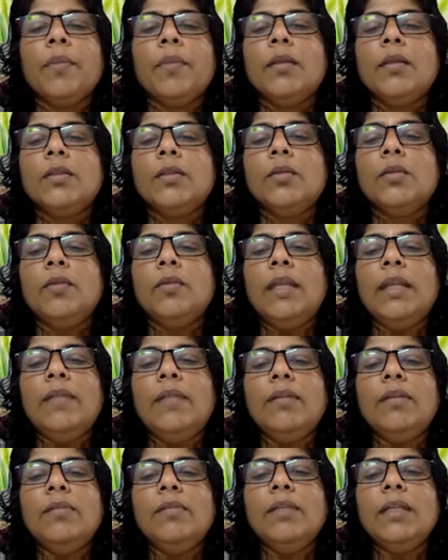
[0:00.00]
So
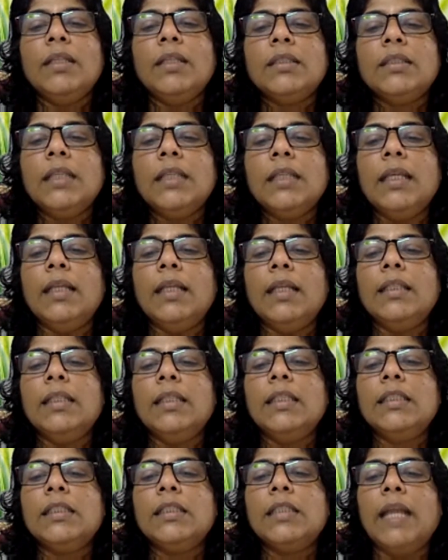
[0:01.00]
whenever we are seeing
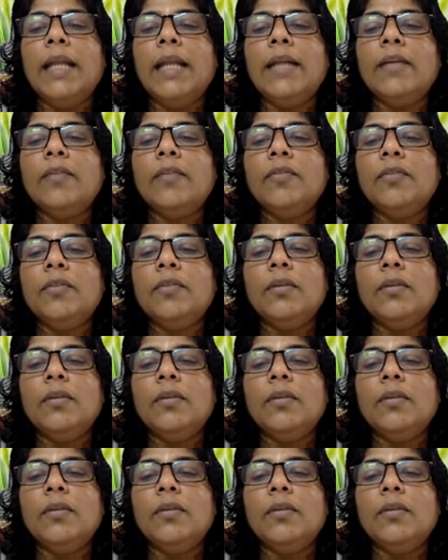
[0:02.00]
this kind of